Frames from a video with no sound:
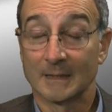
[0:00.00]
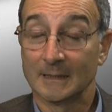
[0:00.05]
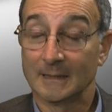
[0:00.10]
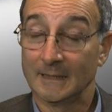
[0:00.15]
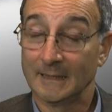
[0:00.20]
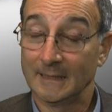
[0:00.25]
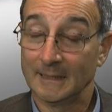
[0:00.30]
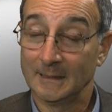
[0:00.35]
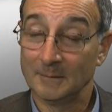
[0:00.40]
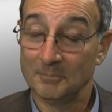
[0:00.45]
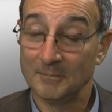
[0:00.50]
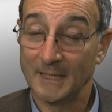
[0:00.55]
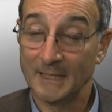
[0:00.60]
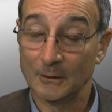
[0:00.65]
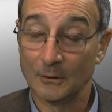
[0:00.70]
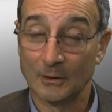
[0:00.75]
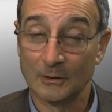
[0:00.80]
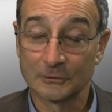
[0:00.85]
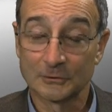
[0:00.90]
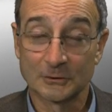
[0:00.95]
It may
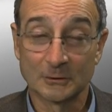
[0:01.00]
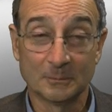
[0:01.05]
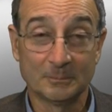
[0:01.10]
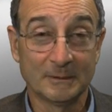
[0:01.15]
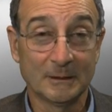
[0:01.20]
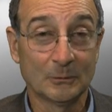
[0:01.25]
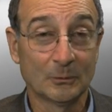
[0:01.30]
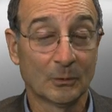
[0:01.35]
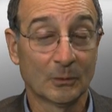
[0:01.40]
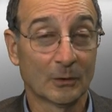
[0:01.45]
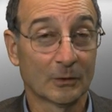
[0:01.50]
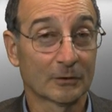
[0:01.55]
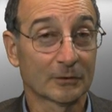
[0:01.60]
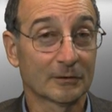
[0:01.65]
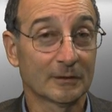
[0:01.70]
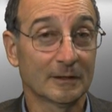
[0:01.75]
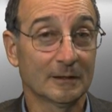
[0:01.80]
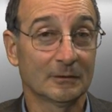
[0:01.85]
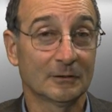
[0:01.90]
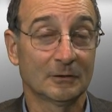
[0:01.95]
also be worth
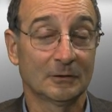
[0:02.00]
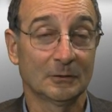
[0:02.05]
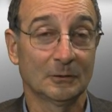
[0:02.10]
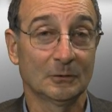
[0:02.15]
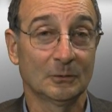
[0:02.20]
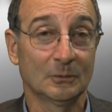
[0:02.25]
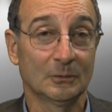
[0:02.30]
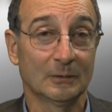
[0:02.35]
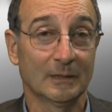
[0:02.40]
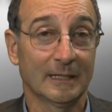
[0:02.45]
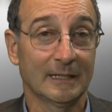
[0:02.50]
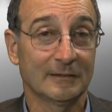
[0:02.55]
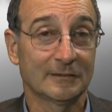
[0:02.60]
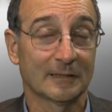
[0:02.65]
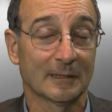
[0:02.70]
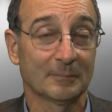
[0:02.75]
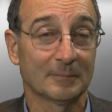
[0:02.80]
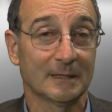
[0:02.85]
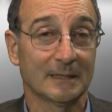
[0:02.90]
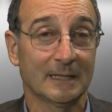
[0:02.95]
it to lay
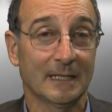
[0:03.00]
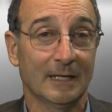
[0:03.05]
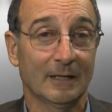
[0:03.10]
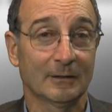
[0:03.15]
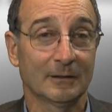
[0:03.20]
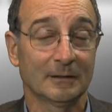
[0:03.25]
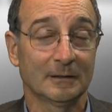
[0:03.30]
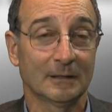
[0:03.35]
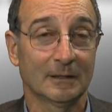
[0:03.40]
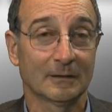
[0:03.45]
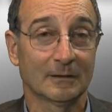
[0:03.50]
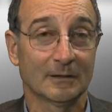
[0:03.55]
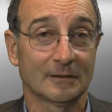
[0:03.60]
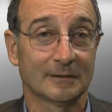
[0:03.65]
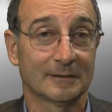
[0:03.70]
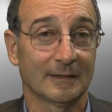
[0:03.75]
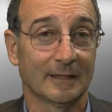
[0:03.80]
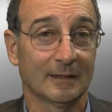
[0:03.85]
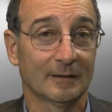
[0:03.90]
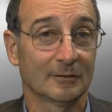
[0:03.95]
something out in there that
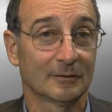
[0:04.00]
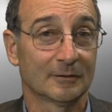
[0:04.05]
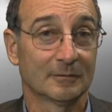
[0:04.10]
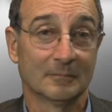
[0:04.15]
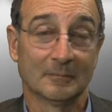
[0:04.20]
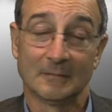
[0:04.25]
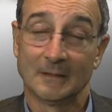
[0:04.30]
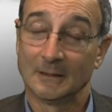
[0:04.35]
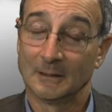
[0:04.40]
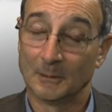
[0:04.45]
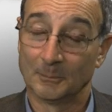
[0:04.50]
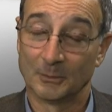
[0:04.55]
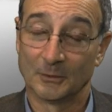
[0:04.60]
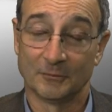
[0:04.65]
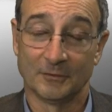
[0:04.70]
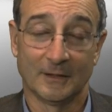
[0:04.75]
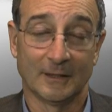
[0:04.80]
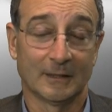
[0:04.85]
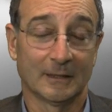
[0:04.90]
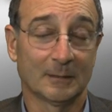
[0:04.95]
says the
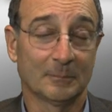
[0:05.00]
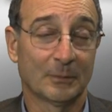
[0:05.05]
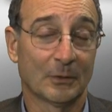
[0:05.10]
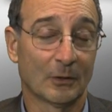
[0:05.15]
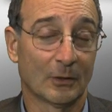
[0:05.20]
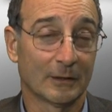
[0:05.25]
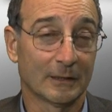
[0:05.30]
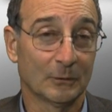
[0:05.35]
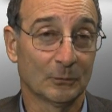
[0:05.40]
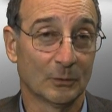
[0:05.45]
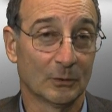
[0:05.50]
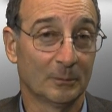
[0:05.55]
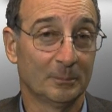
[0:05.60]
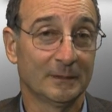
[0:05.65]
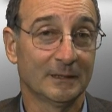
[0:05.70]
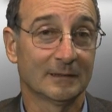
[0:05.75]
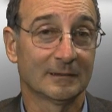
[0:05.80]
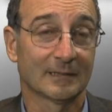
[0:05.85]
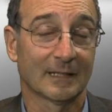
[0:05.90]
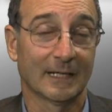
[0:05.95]
prevailing party will be
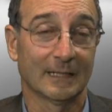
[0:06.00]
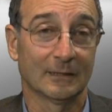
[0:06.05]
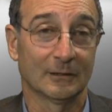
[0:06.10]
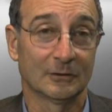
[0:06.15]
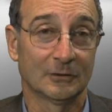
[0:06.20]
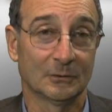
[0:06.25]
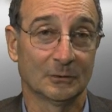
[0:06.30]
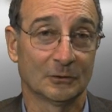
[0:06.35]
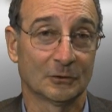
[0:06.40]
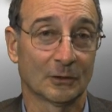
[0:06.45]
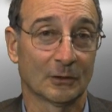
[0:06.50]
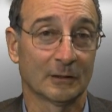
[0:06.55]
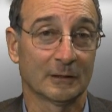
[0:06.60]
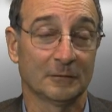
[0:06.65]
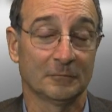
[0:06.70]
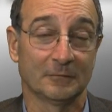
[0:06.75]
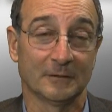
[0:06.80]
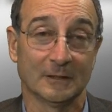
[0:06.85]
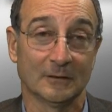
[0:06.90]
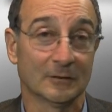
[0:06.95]
entitled to attorney
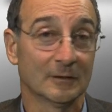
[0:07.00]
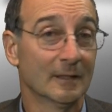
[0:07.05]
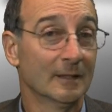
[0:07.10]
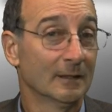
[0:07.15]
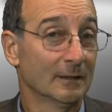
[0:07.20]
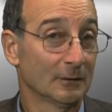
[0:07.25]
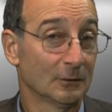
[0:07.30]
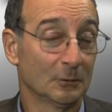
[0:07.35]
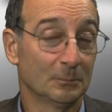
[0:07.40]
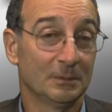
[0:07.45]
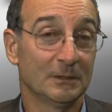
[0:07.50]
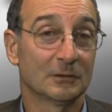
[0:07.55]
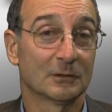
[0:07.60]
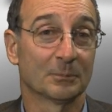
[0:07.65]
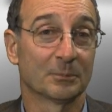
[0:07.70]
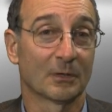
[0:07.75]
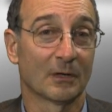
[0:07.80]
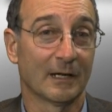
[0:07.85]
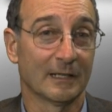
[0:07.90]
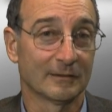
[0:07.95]
fees. You'd be
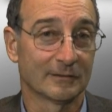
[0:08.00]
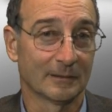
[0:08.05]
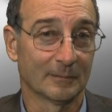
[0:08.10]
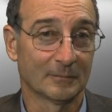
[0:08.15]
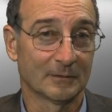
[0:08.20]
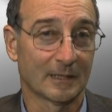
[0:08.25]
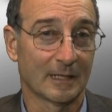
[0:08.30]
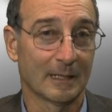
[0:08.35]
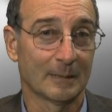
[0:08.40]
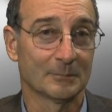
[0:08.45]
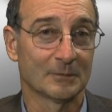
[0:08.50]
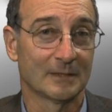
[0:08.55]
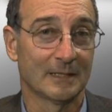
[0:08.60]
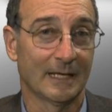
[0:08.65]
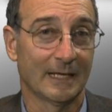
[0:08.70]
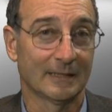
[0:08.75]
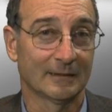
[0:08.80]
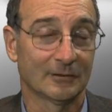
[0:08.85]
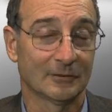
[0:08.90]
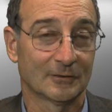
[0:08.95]
surprised. Sometimes
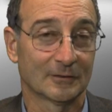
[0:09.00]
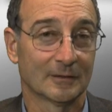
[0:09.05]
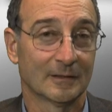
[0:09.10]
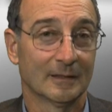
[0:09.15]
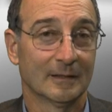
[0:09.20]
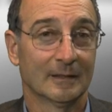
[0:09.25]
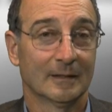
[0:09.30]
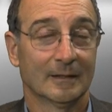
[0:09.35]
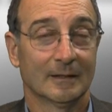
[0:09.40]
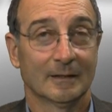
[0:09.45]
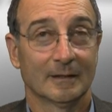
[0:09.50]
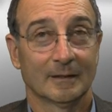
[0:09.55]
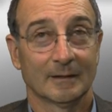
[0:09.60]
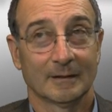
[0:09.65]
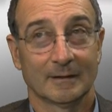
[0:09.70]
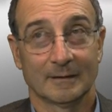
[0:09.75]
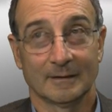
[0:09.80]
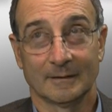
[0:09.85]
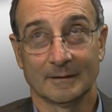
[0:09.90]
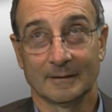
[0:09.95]
that's
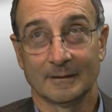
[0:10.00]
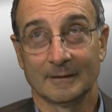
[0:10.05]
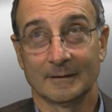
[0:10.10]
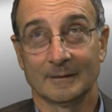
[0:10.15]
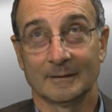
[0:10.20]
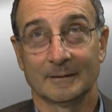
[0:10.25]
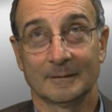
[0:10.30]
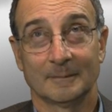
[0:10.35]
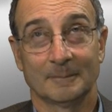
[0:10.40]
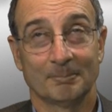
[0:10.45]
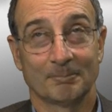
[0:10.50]
a